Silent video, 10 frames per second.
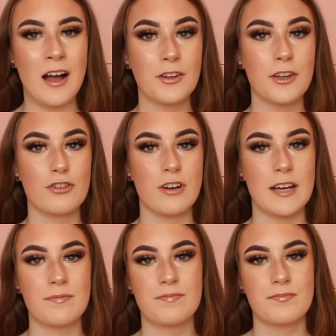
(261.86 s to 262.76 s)
Another
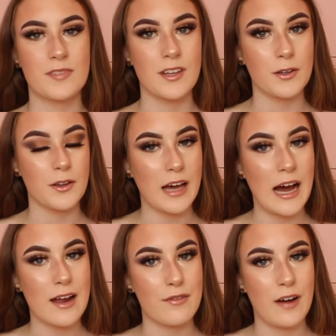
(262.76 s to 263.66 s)
great deal that
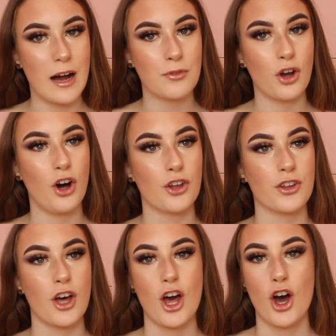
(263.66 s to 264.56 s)
I have found
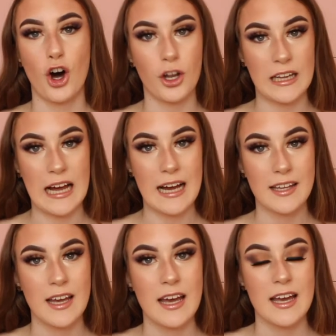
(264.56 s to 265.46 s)
on
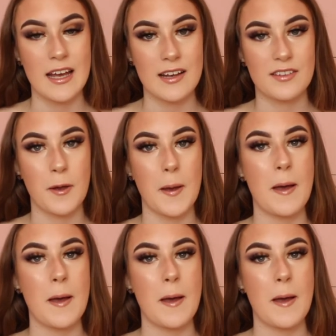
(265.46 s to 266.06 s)
online is